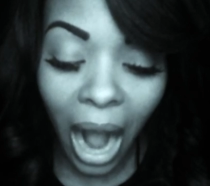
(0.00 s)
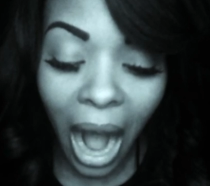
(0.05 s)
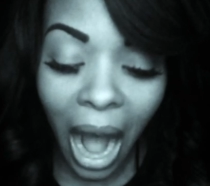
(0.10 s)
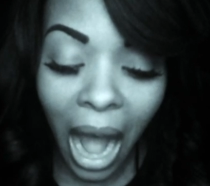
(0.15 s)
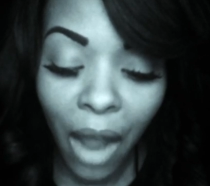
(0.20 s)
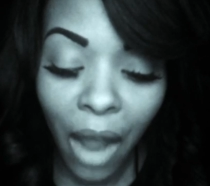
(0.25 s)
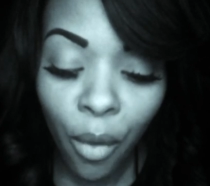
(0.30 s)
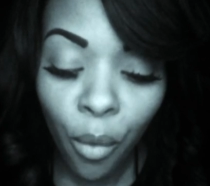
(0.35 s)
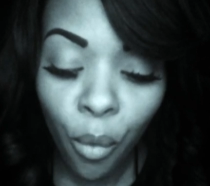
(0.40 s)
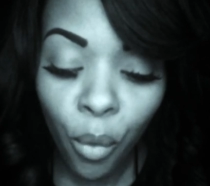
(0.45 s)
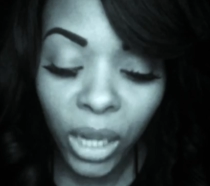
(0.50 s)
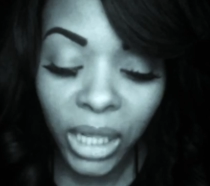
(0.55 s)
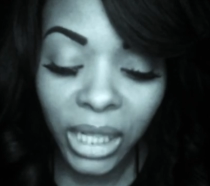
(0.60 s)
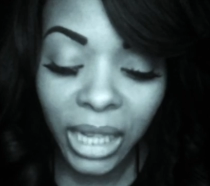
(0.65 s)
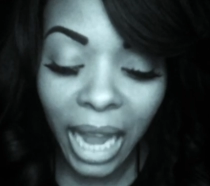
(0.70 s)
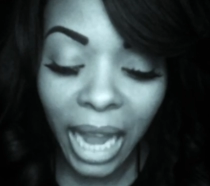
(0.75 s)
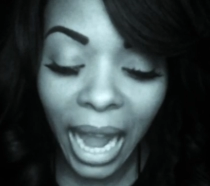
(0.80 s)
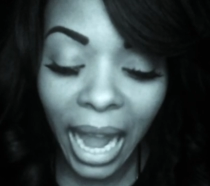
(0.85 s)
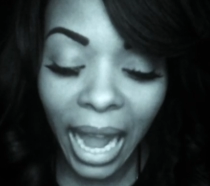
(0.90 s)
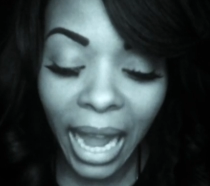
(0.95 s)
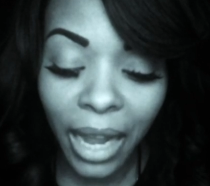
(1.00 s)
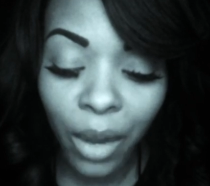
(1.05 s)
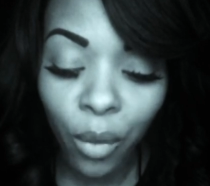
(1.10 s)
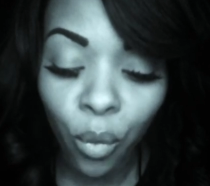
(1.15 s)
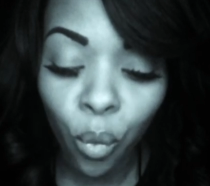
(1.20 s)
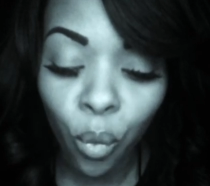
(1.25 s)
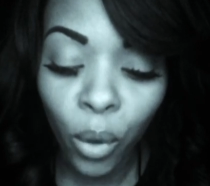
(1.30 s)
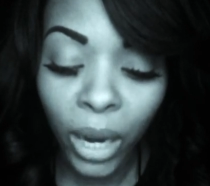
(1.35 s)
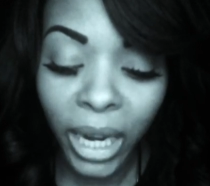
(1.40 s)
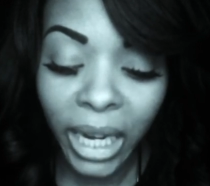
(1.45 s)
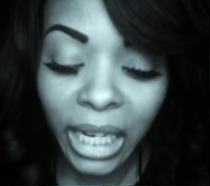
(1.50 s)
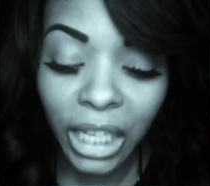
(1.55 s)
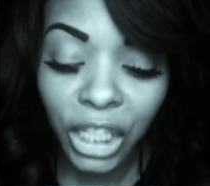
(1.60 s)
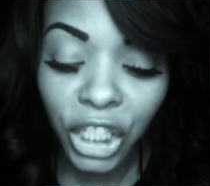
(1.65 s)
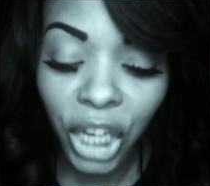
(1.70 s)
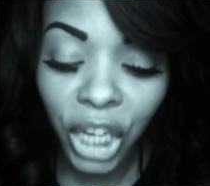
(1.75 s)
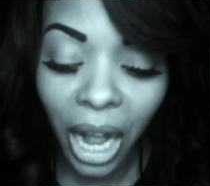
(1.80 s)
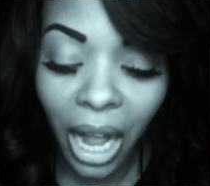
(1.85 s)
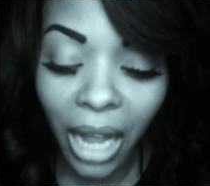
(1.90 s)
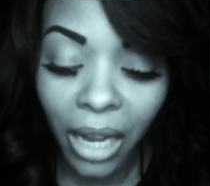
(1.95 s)
I was a witty
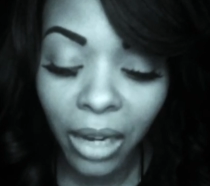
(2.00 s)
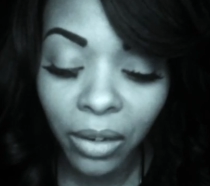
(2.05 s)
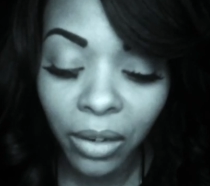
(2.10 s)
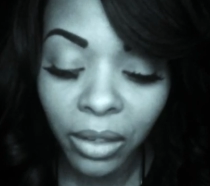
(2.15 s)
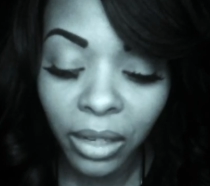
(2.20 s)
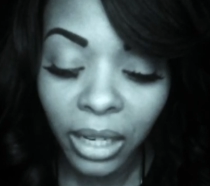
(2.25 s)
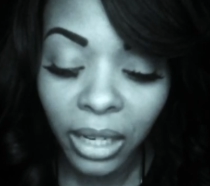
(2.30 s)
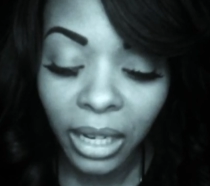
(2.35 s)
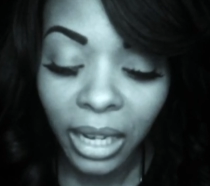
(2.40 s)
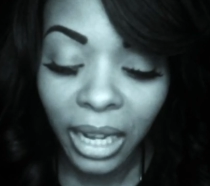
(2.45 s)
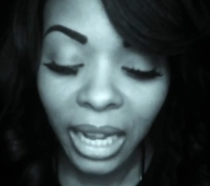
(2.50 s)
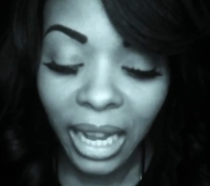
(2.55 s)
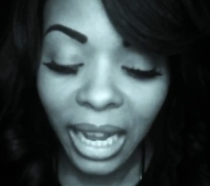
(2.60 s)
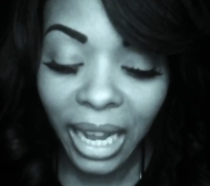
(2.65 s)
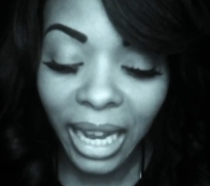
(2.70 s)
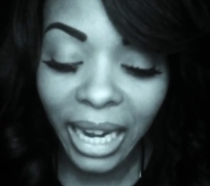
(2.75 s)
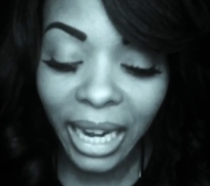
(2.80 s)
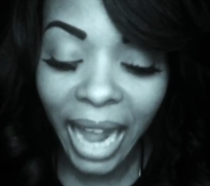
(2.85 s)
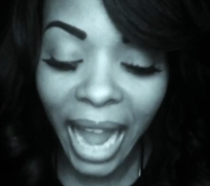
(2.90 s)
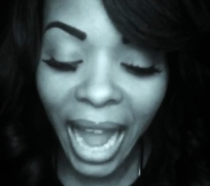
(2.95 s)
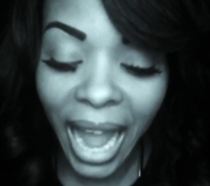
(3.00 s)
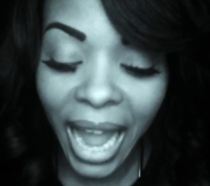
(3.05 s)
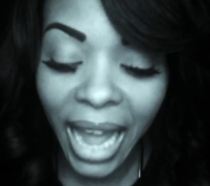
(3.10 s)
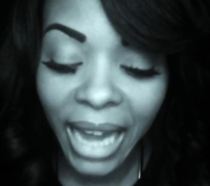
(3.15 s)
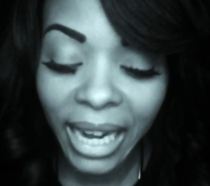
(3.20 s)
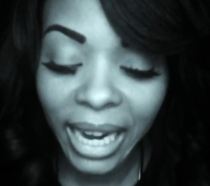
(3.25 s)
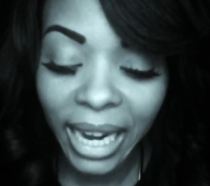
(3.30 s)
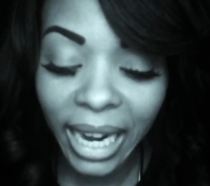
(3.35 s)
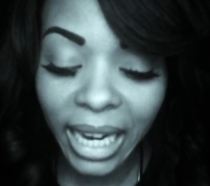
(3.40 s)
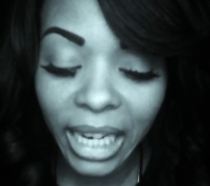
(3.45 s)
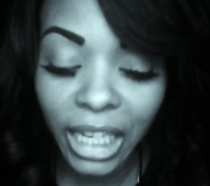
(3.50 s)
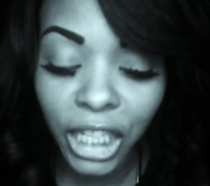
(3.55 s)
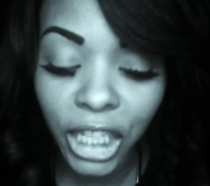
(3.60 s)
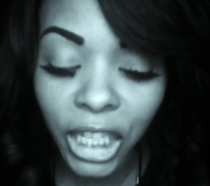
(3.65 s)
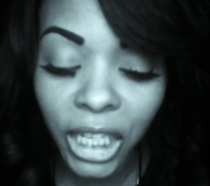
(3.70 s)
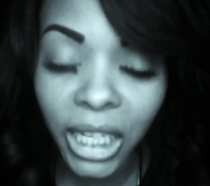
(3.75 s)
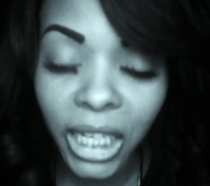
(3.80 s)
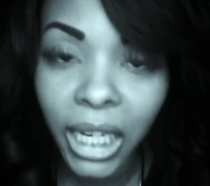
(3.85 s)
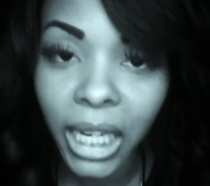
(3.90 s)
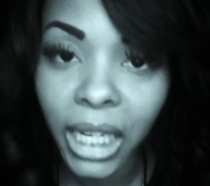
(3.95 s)
child, and had a
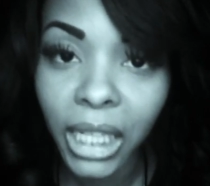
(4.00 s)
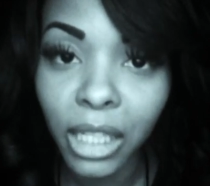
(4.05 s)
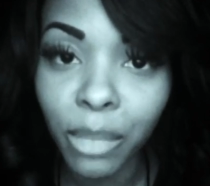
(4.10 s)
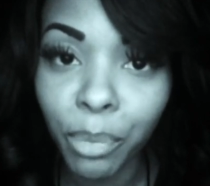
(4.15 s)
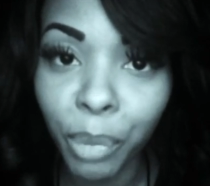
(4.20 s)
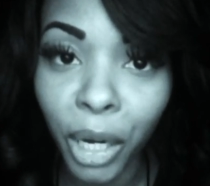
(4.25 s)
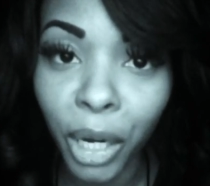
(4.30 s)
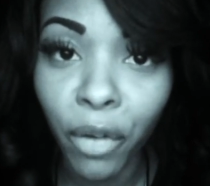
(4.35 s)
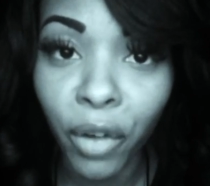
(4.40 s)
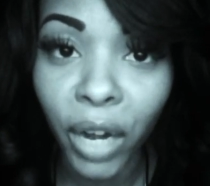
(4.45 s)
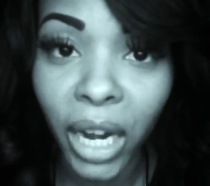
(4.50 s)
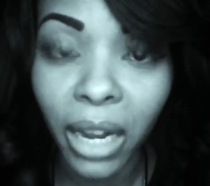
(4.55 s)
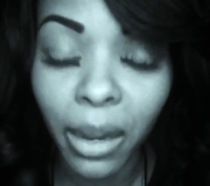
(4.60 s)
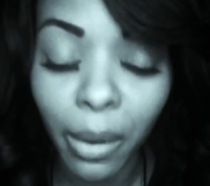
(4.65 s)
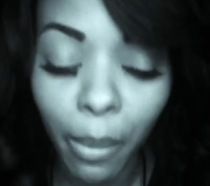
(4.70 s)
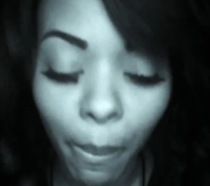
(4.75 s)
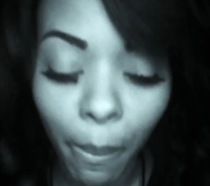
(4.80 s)
good spirit.